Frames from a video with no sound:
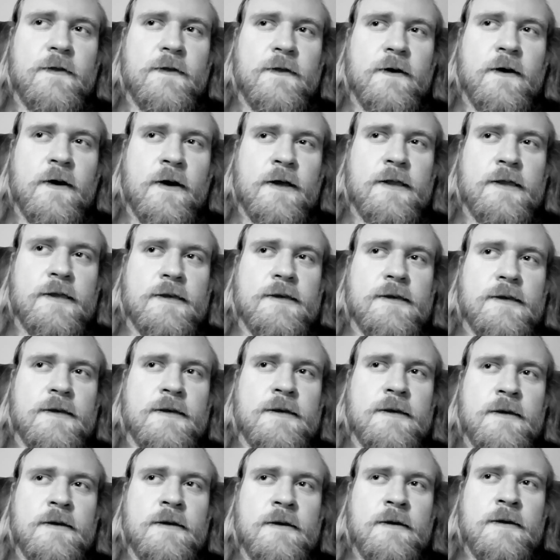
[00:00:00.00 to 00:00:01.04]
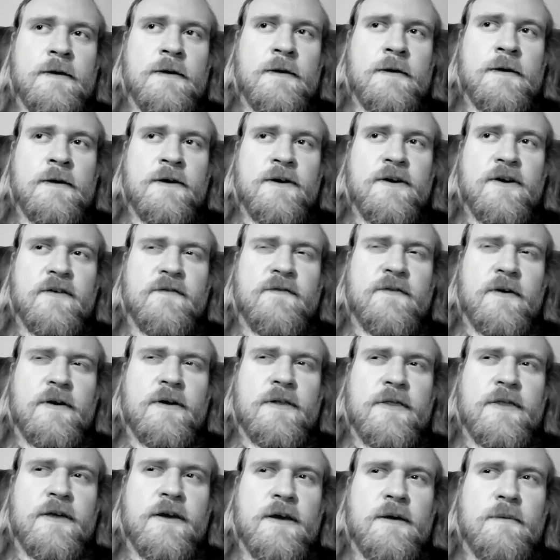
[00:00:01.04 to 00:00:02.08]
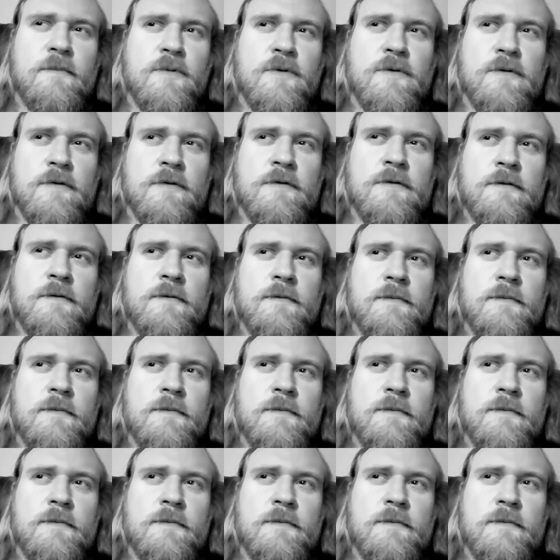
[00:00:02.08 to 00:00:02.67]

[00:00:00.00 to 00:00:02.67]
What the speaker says: thoughts are very thinkable,